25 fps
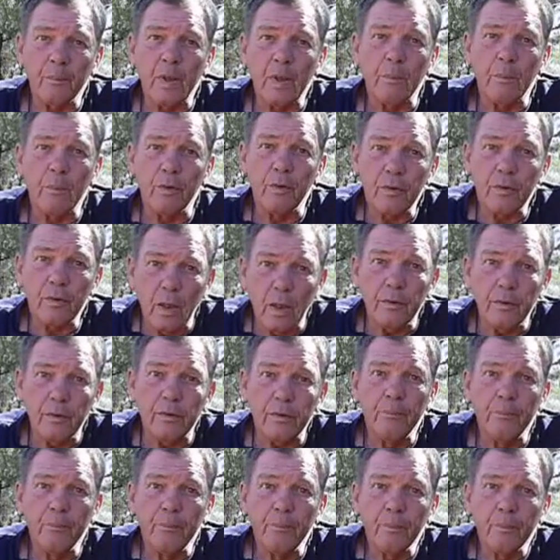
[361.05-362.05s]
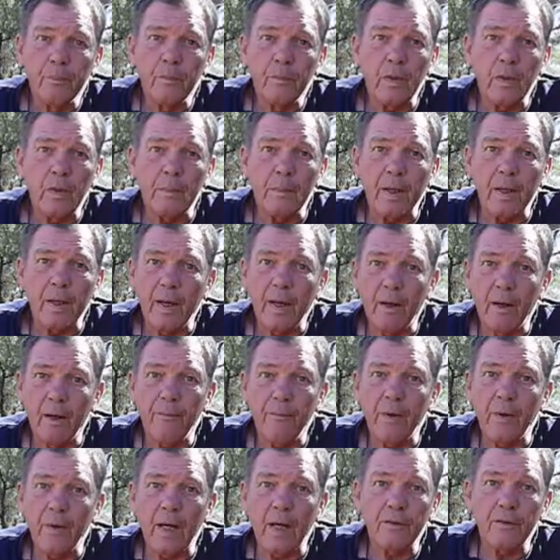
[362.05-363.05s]
It was constant, no matter how
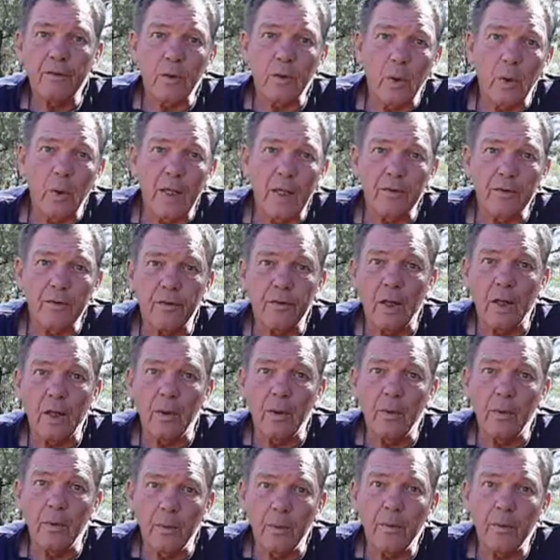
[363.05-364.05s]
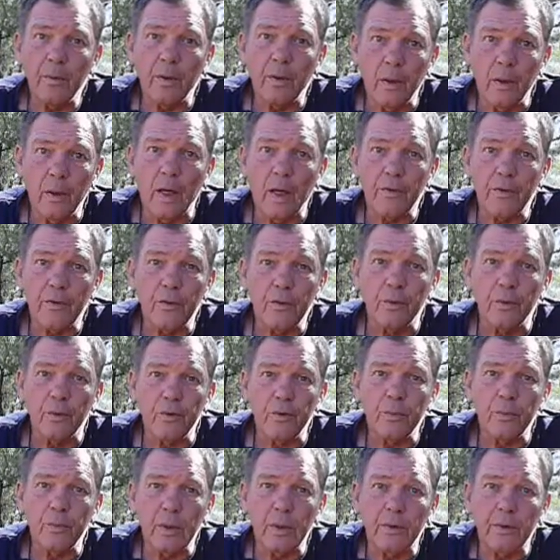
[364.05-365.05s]
fast or how slow the light
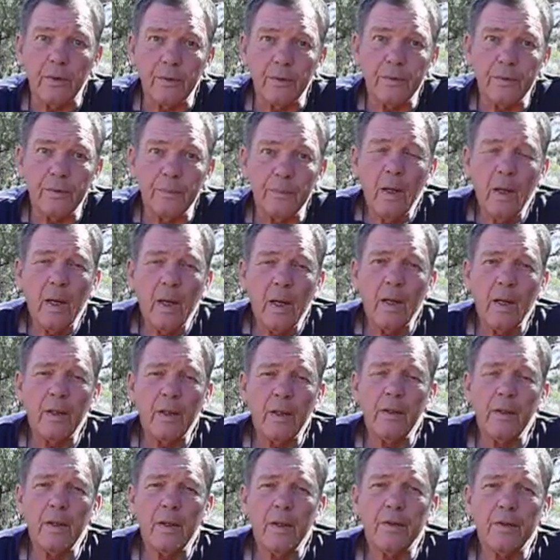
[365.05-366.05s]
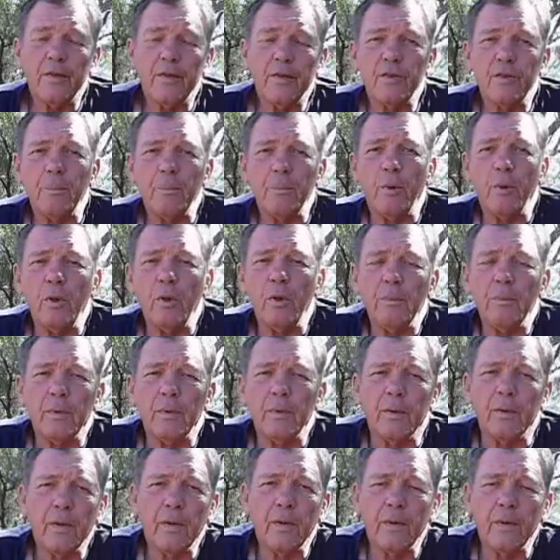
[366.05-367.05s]
source was. And in their
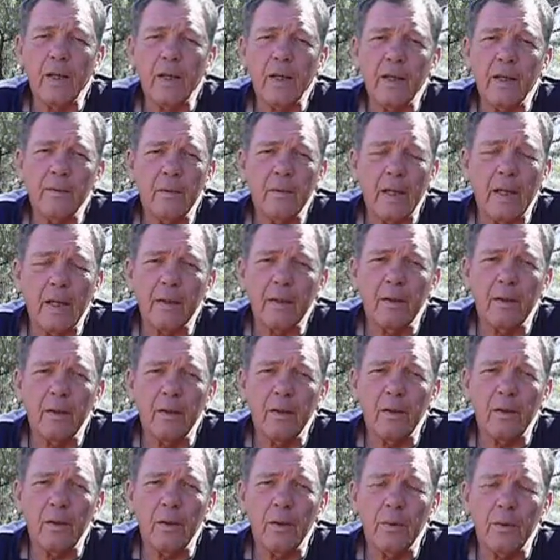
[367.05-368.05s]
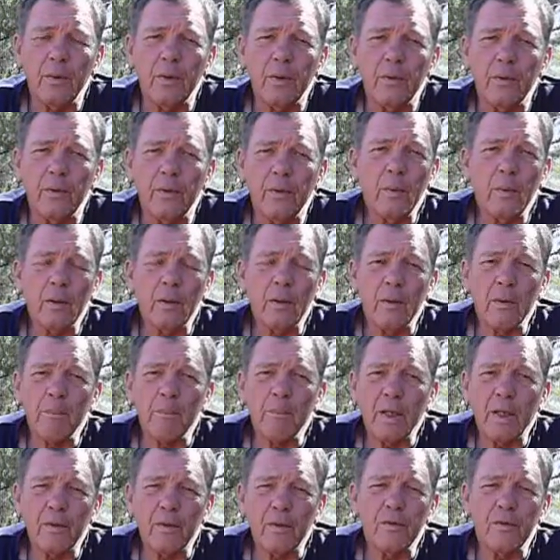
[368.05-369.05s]
disappointment, they concluded one of the
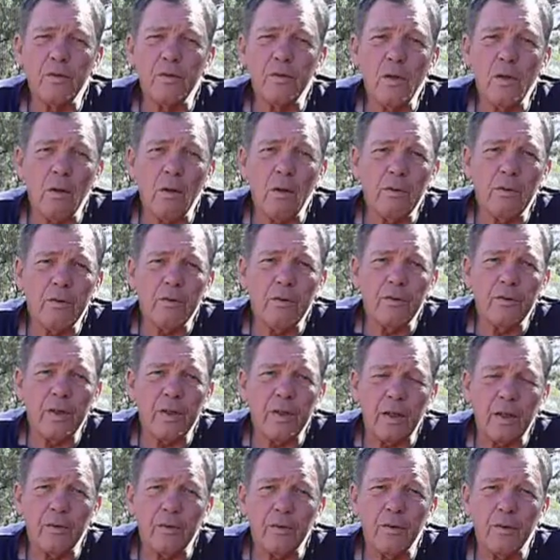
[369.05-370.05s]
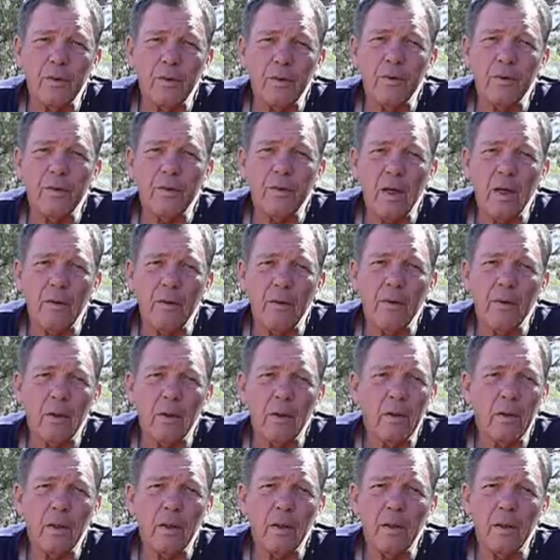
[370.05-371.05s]
biggest non sequiturs ever
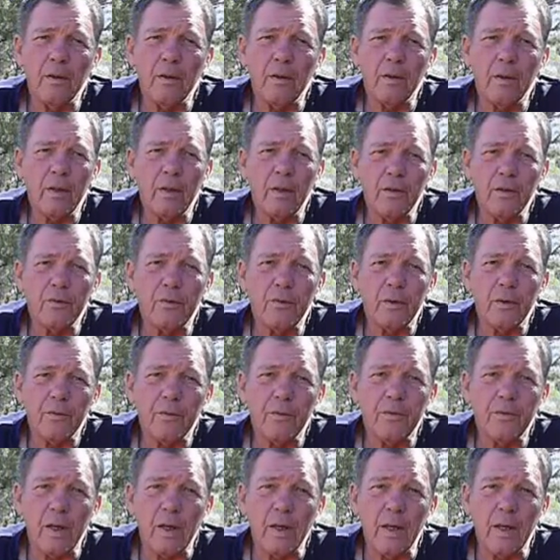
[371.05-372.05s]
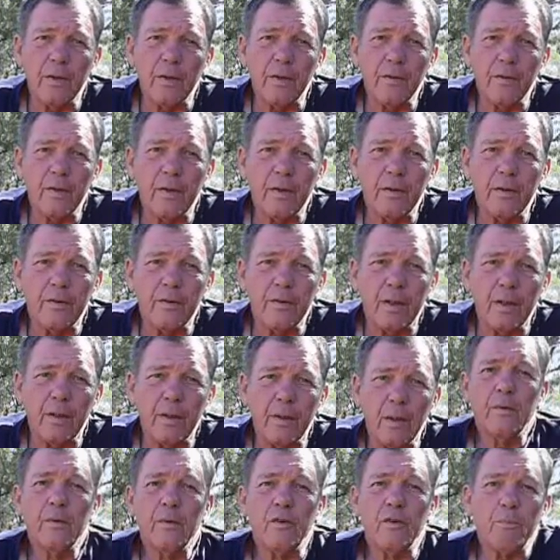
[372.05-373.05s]
in the history of science. They said,
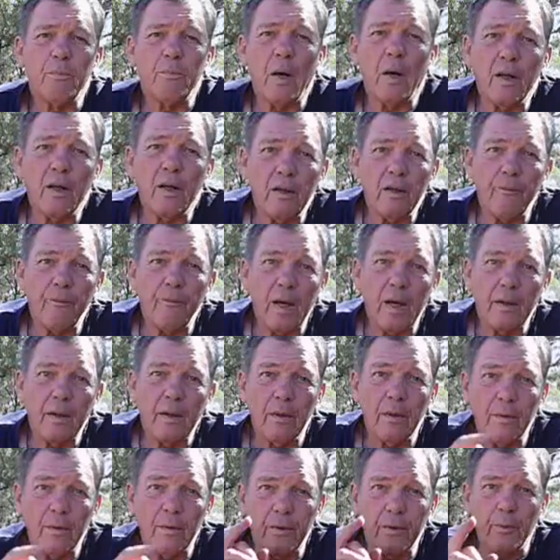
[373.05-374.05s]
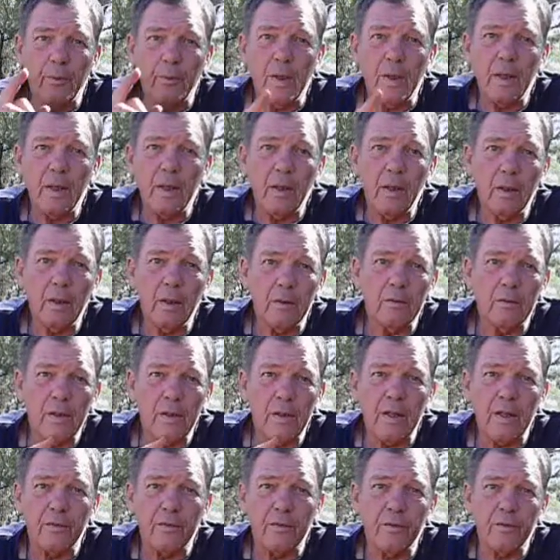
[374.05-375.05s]
despite the fact that 3
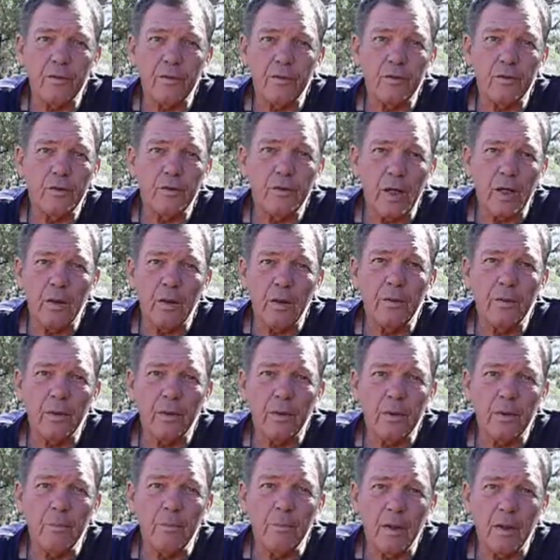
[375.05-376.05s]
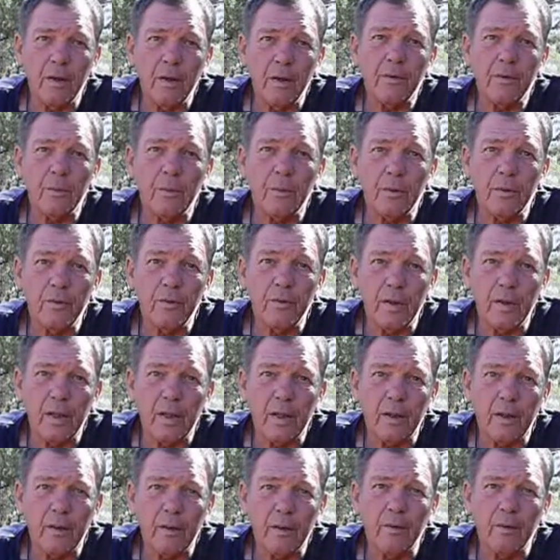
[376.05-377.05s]
tests showed that the ether was
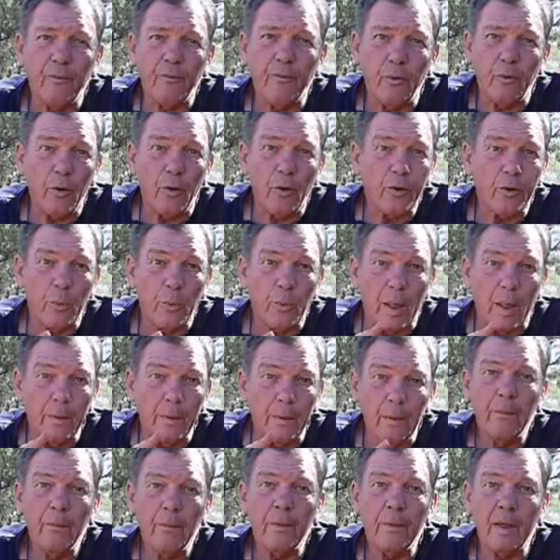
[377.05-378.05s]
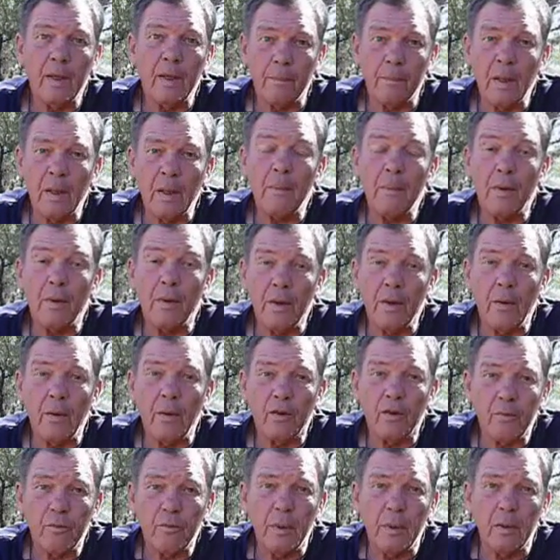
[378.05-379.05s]
there, the 4th one, namely their
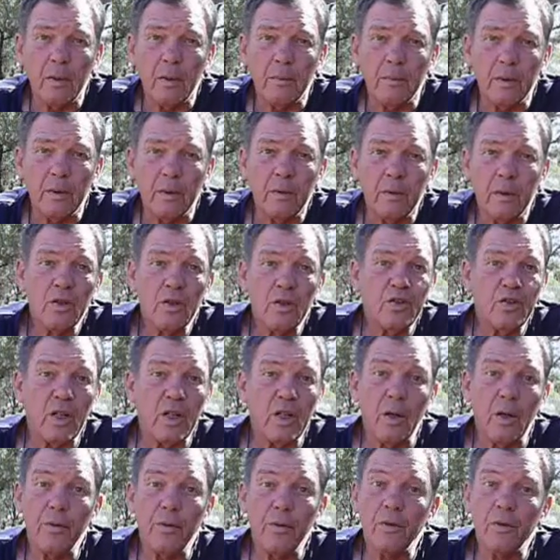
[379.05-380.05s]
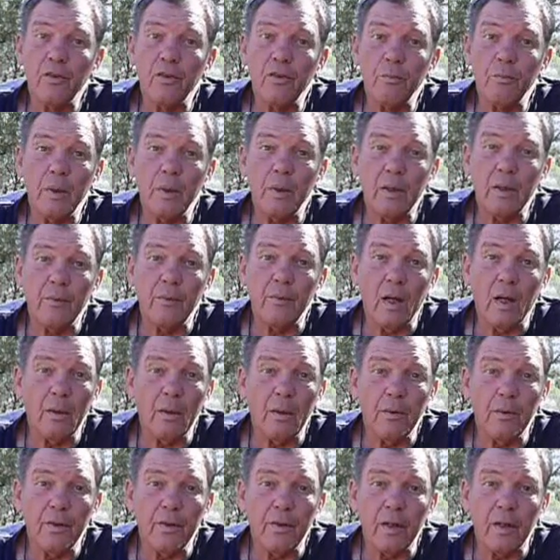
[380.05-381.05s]
experiment, showed that the speed of
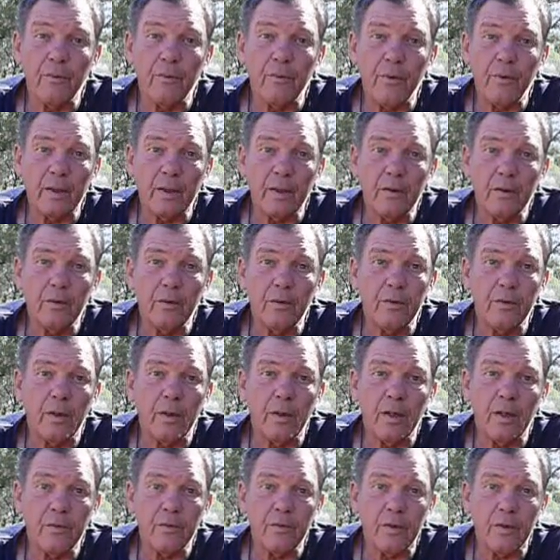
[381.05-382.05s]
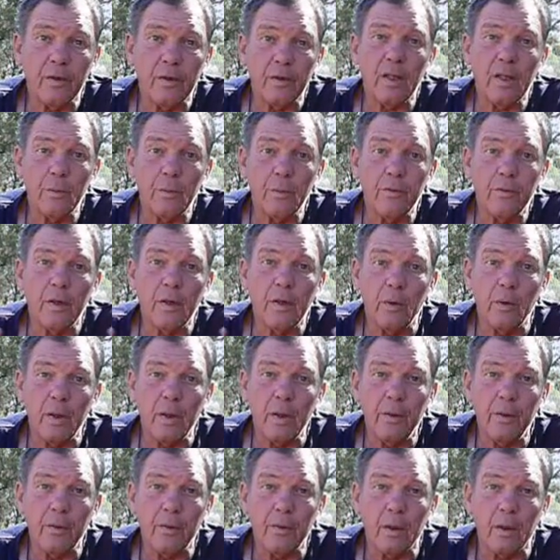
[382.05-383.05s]
light was unaffected, so they said there was no
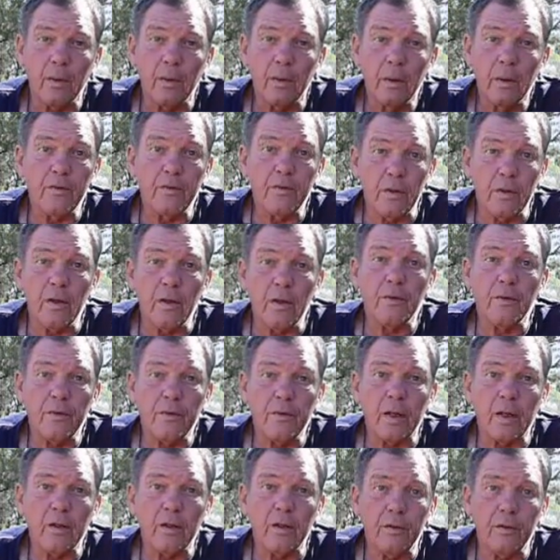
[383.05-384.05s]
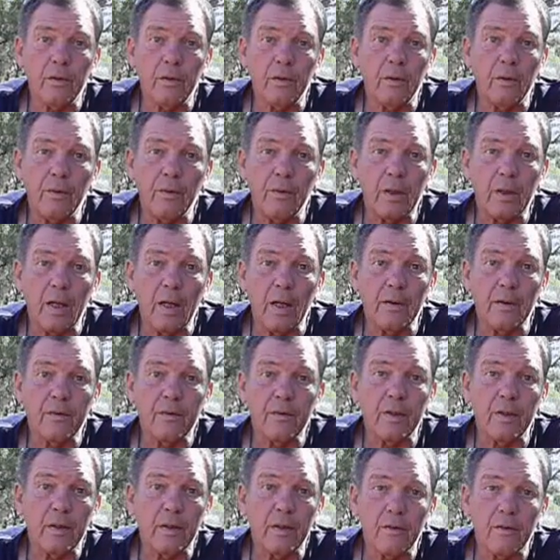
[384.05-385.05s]
ether. It's a non sequitur. If you can't
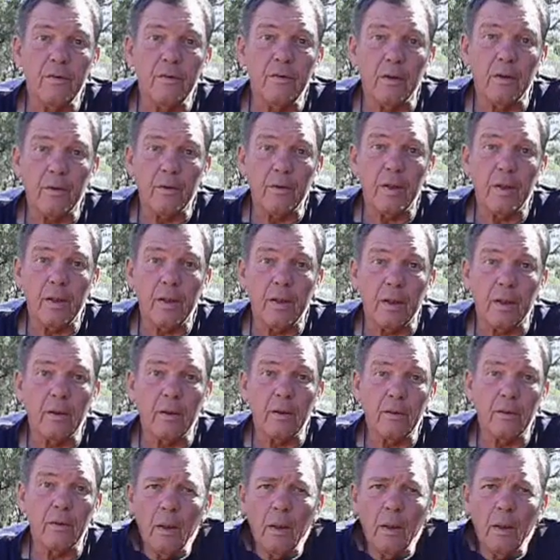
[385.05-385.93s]
see it, it's not there.